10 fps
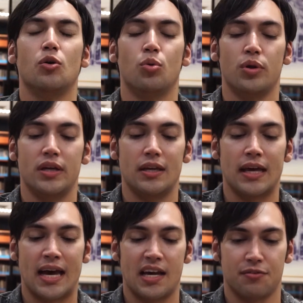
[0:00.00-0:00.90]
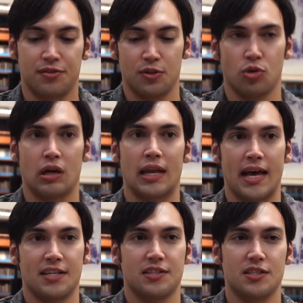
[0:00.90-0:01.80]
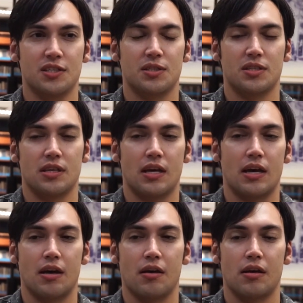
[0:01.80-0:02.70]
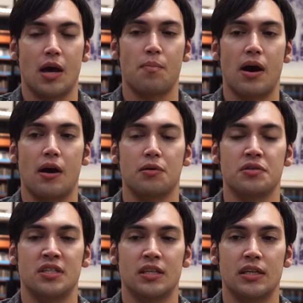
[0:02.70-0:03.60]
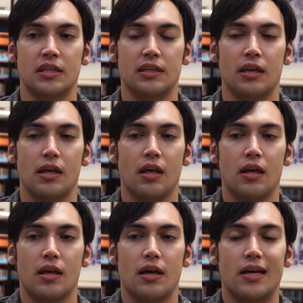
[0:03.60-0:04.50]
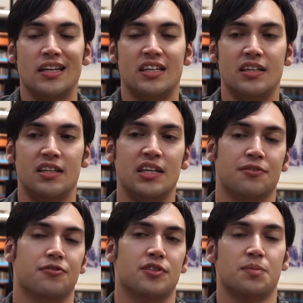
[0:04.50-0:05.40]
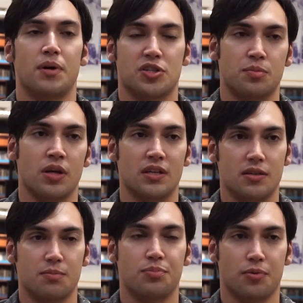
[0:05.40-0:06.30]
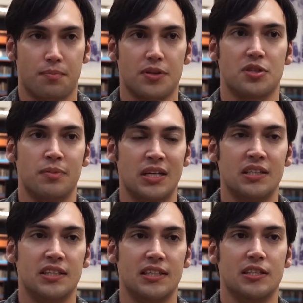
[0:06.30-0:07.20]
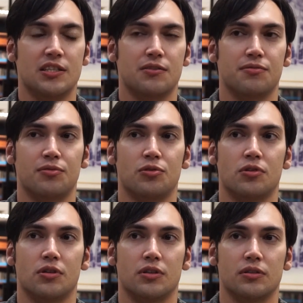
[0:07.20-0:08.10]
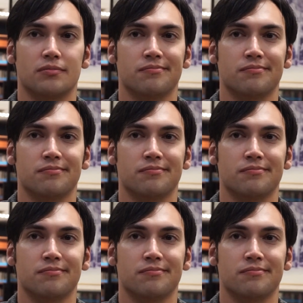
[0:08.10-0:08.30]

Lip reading: We had a few classes about the different possibilities for,